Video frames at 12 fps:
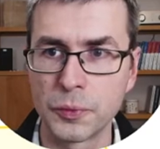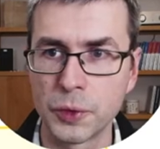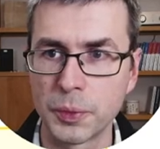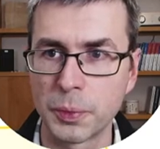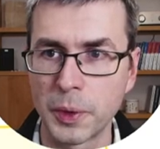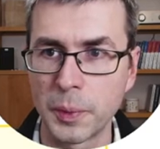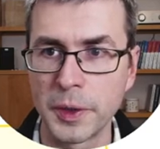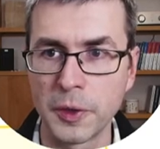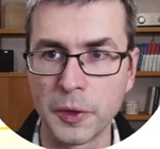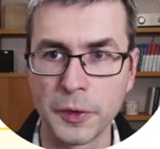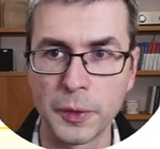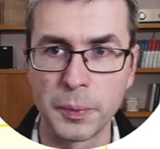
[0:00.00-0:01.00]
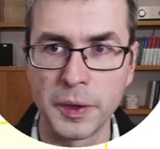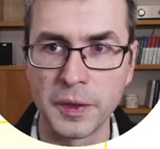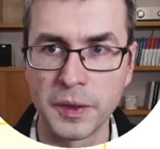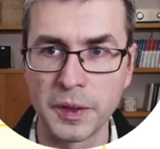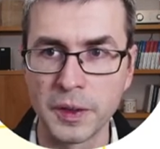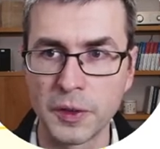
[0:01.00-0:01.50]
would probably also be
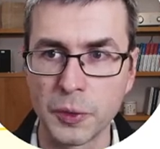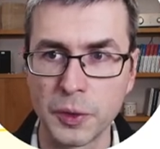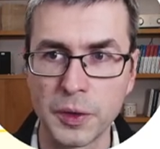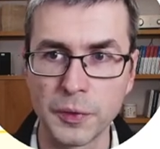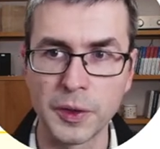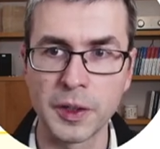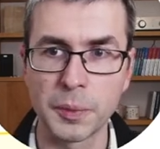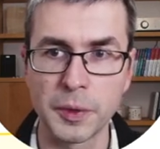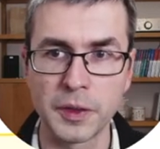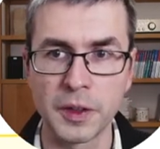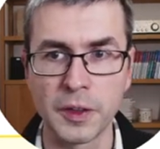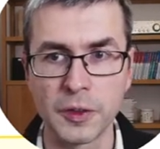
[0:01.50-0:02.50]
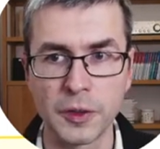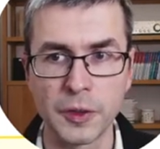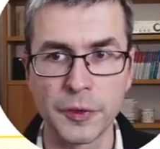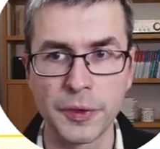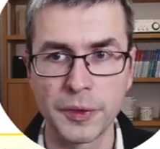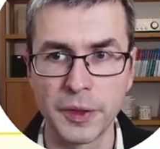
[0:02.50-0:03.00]
the intuitive interpretation
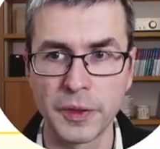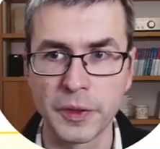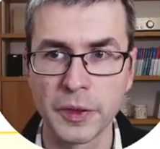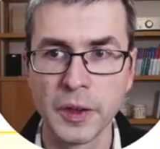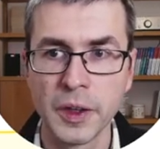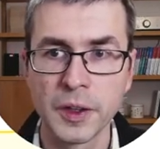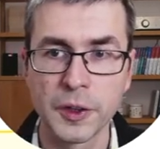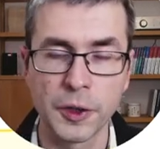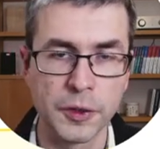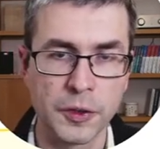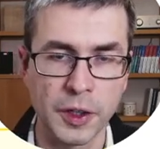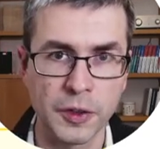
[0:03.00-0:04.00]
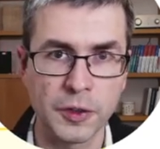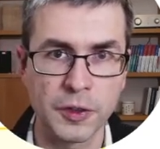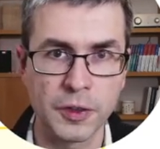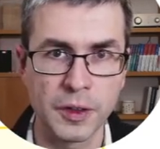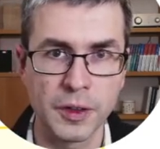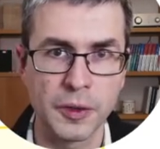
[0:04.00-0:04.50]
of this
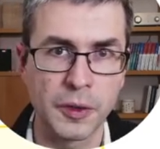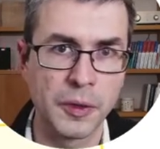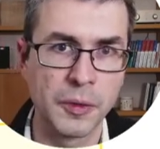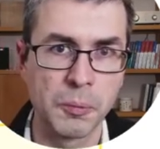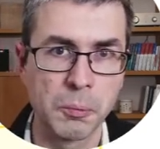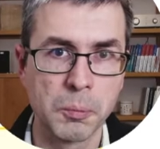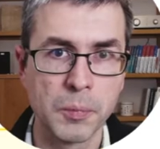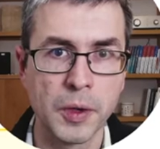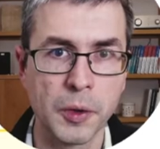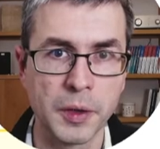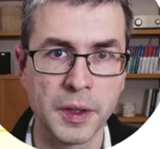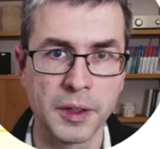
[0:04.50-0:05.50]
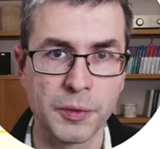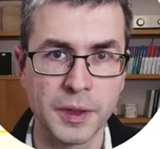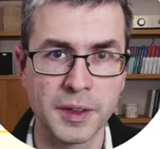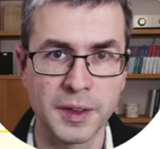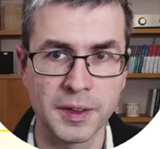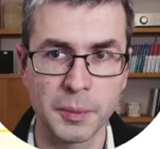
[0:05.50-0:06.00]
conjunction on, on a
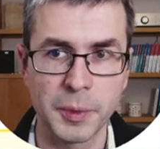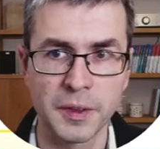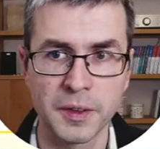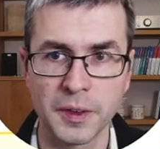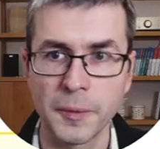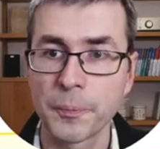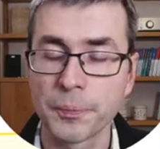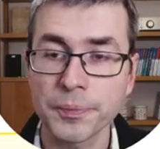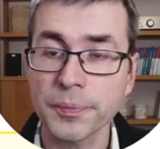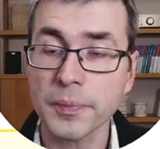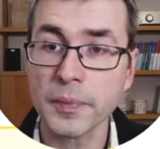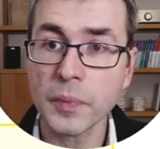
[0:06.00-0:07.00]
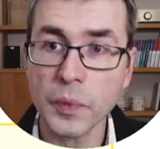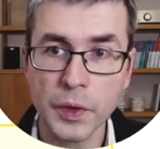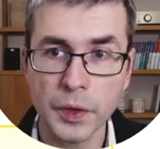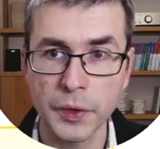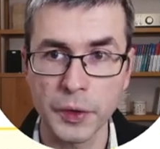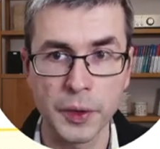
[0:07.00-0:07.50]
given database. Yeah.
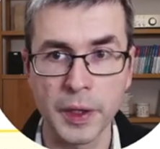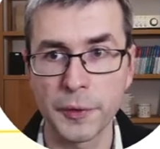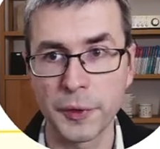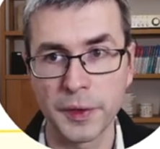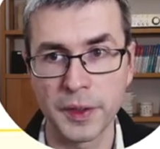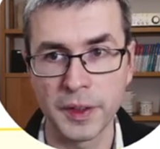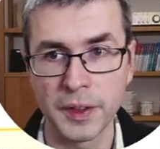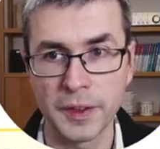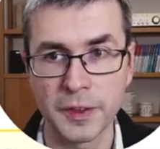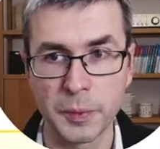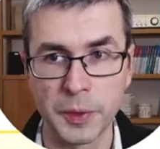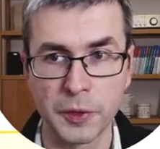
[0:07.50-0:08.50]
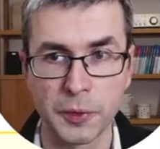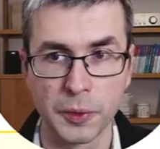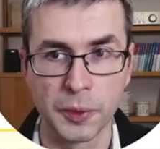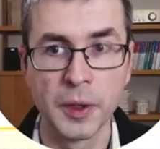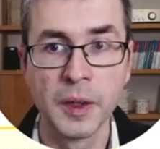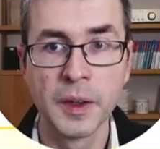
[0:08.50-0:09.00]
So everything has to be
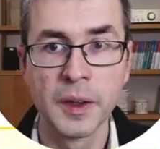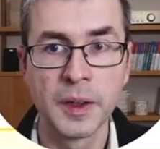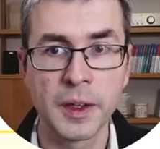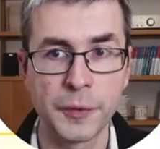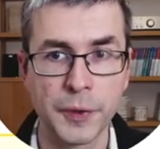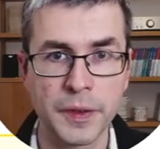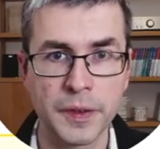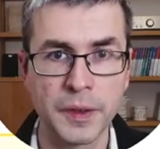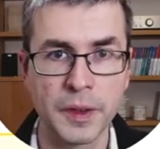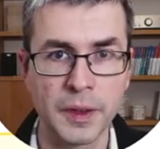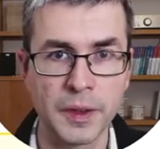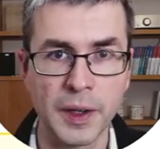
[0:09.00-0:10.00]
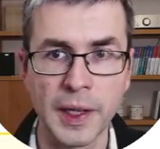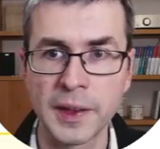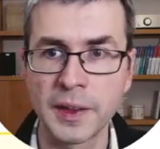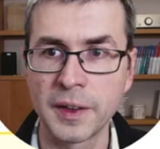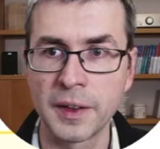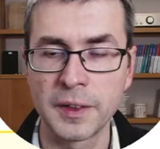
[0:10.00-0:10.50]
true if it's uh,
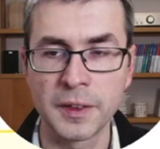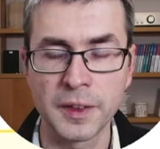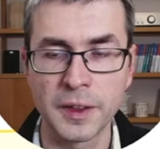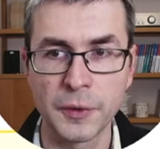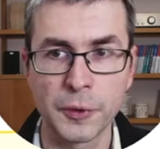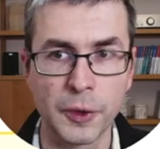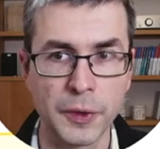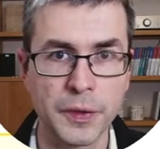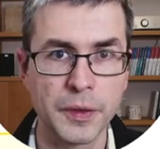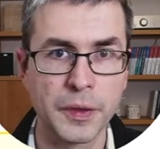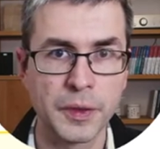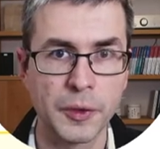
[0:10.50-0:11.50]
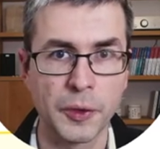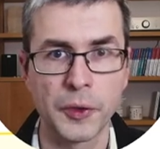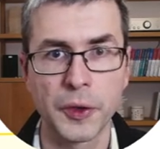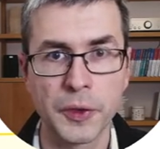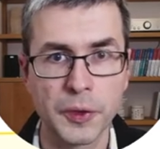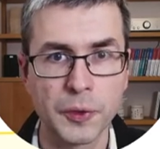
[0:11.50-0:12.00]
unnegated and false or
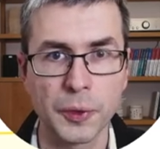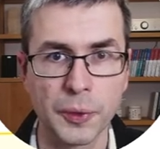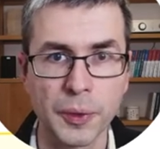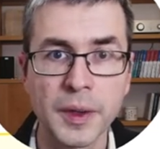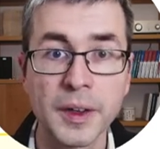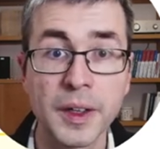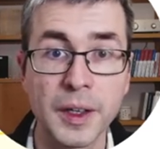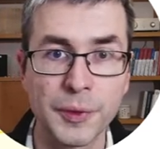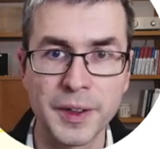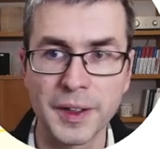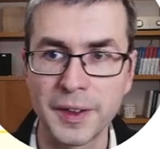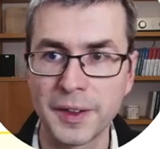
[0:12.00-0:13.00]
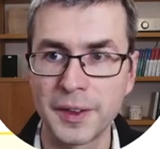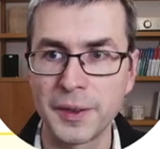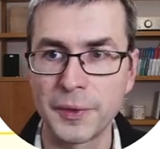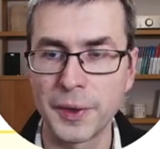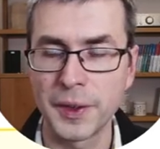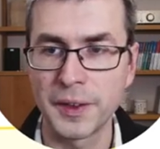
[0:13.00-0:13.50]
not true. If it ha-
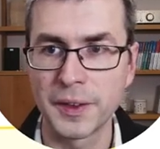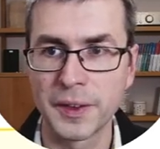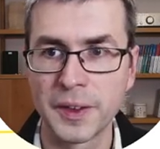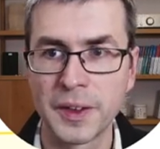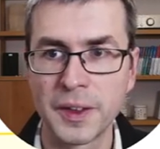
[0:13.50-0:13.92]
if it is